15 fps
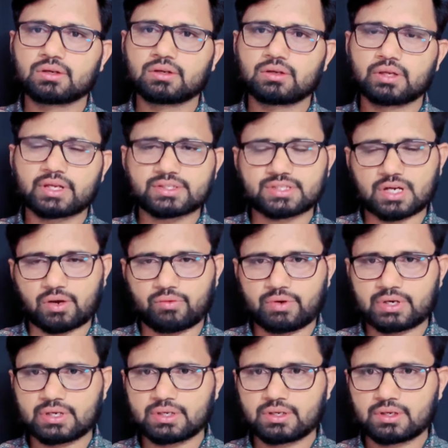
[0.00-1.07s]
extra
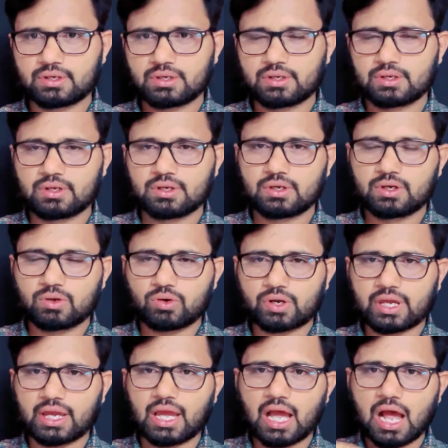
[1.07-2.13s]
word.
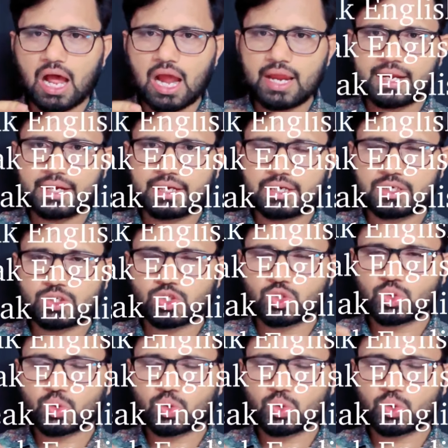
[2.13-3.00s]
Okay, I do